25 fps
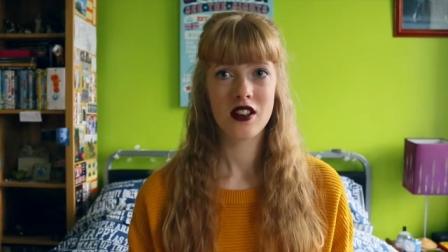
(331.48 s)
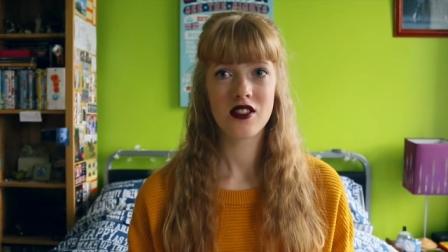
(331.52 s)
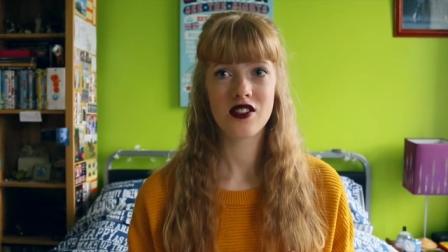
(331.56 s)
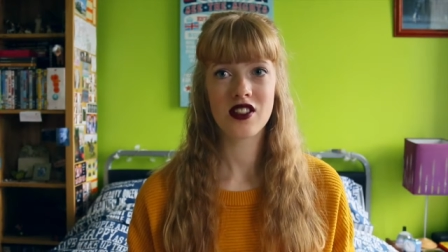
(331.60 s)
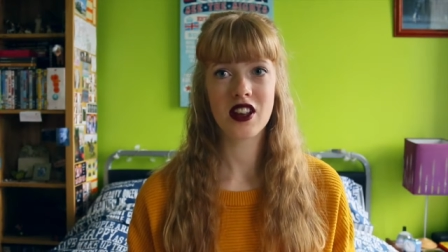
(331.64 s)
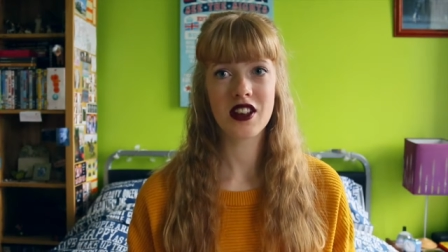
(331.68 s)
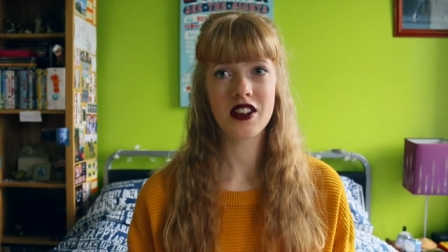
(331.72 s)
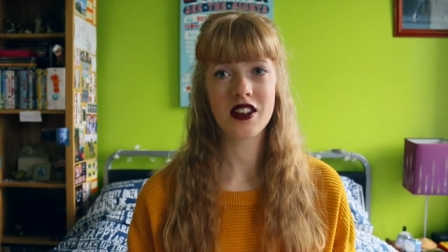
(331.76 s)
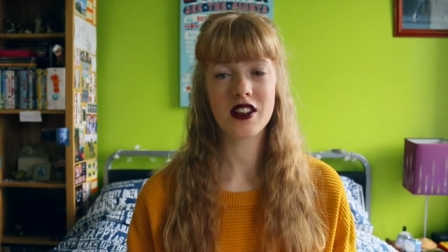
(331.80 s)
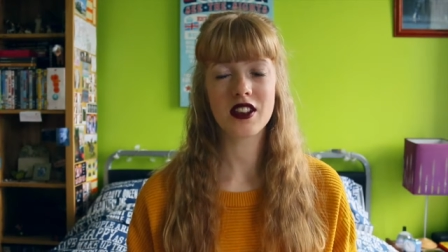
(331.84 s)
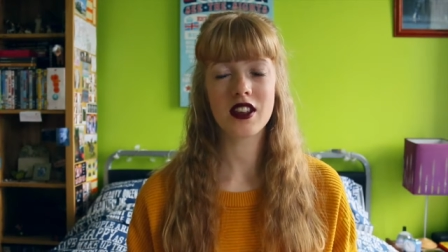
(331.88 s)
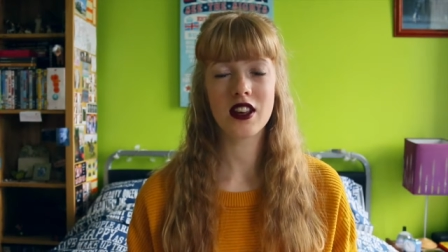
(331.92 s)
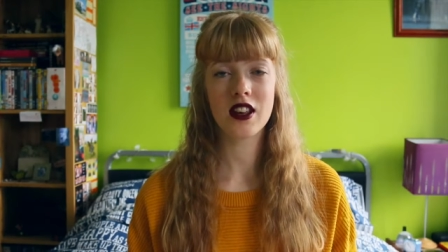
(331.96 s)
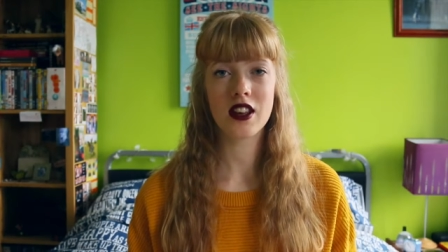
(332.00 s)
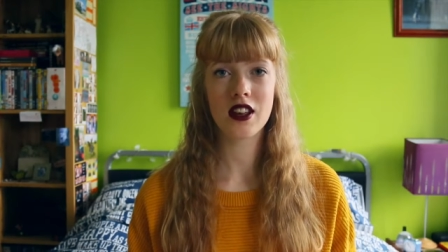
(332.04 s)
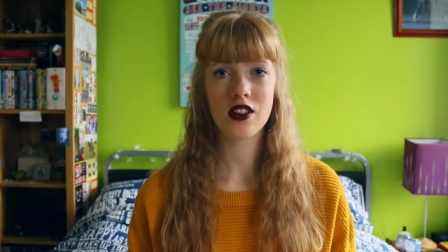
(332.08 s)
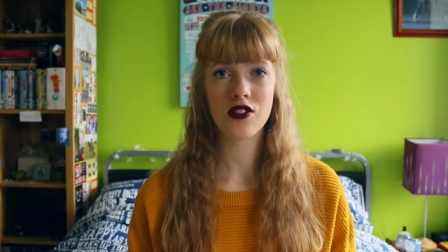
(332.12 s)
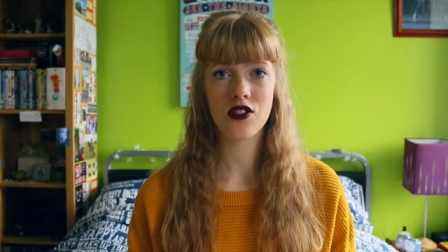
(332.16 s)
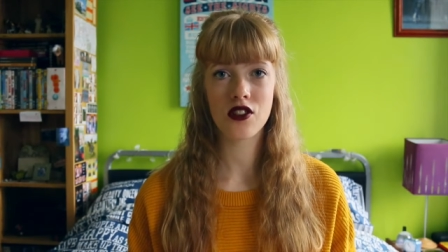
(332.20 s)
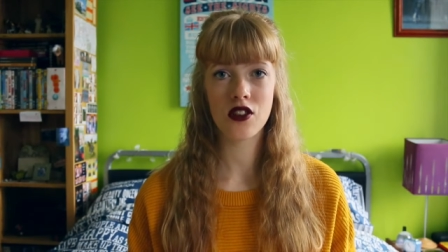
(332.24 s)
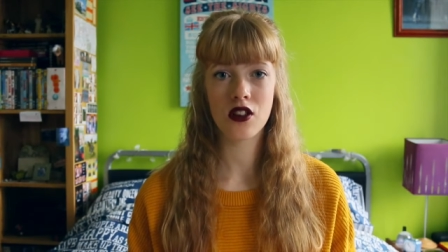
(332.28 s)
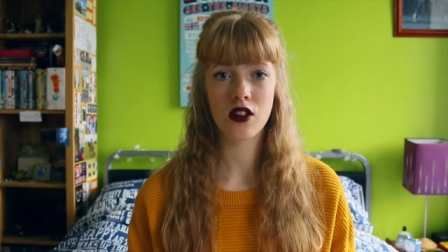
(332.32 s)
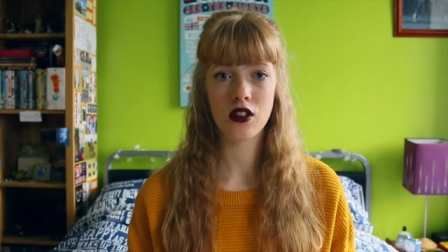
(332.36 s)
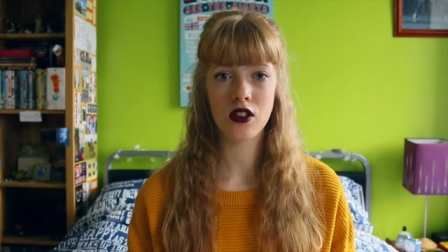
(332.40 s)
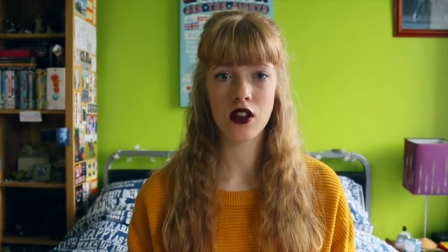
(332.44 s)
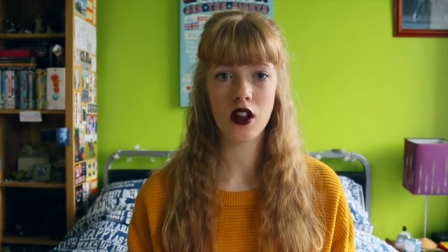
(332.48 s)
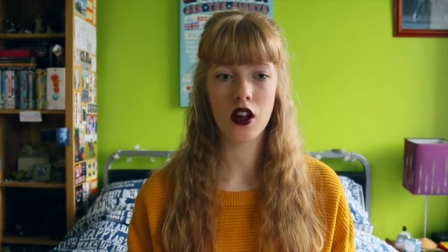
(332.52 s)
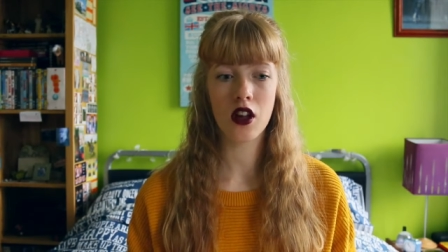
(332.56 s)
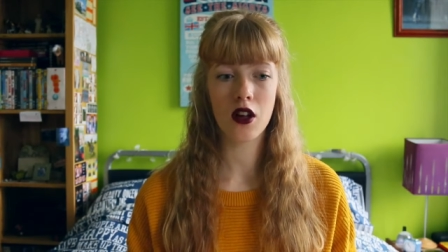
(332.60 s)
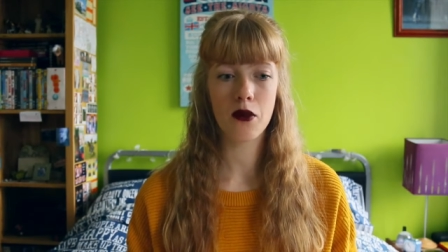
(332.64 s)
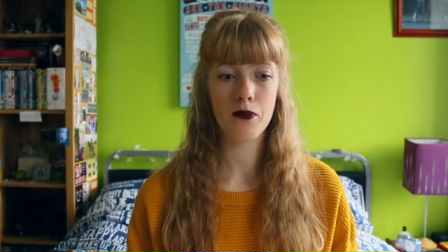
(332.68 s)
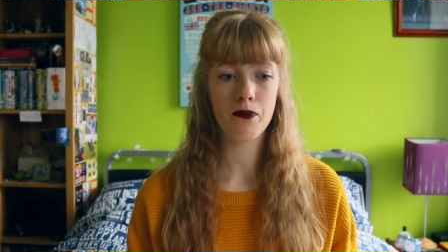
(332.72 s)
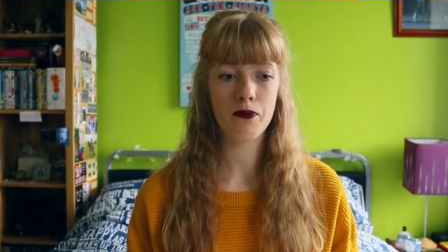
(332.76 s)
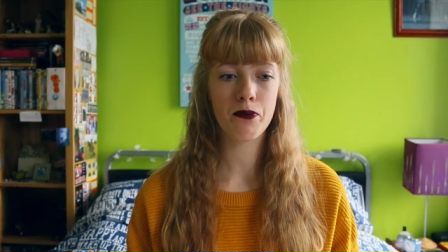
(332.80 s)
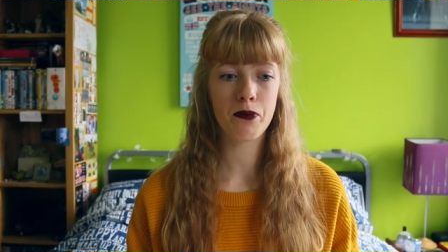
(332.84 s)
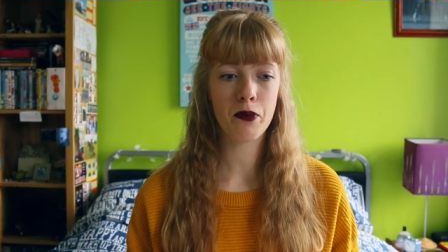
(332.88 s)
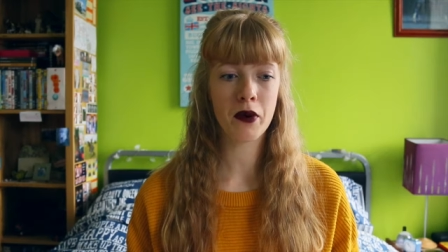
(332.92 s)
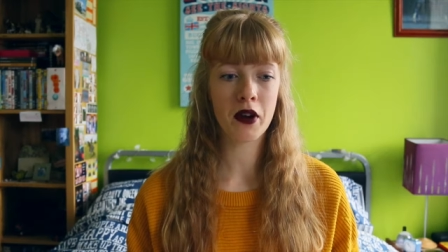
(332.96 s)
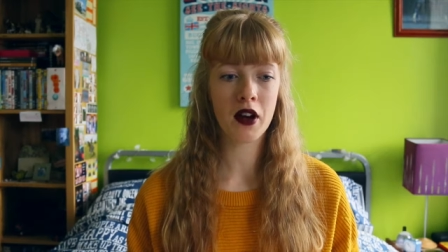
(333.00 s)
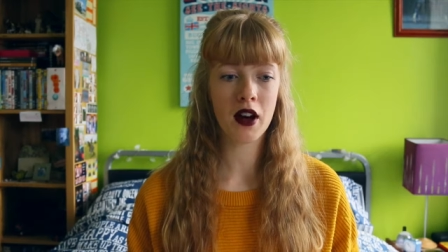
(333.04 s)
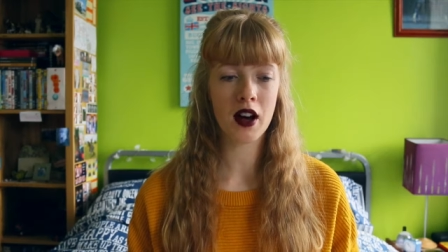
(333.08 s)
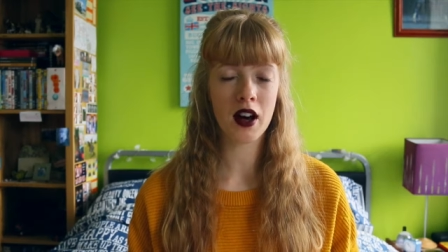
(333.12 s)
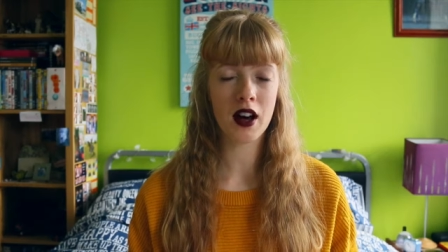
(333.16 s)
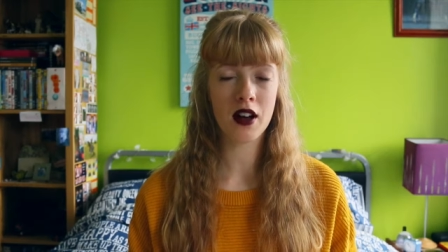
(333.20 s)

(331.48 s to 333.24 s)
Technically it isn't a lot, but